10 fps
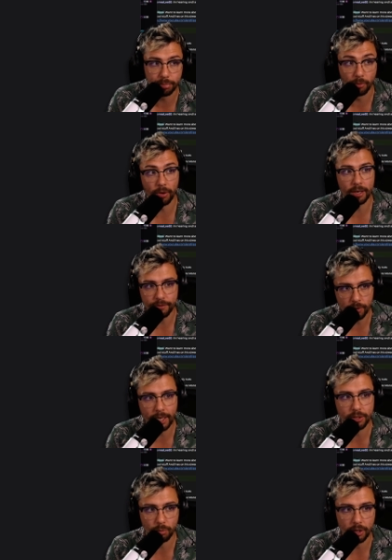But if you
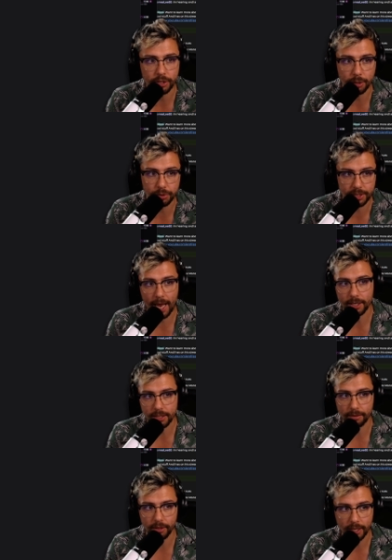guys are wanting to use Dex
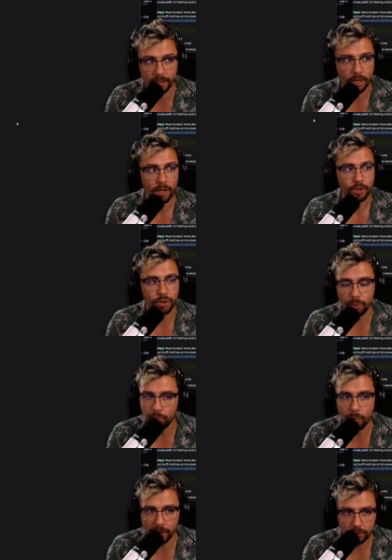and everything, you
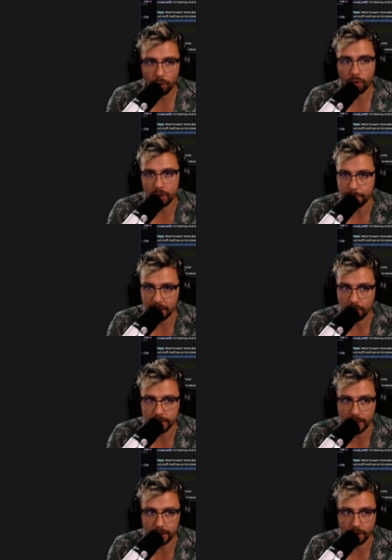will already be
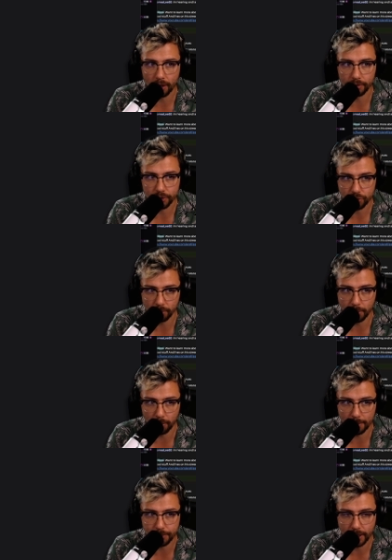logged in on the Streamer
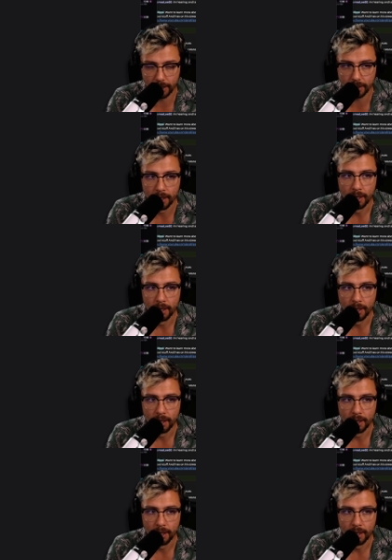Bot website.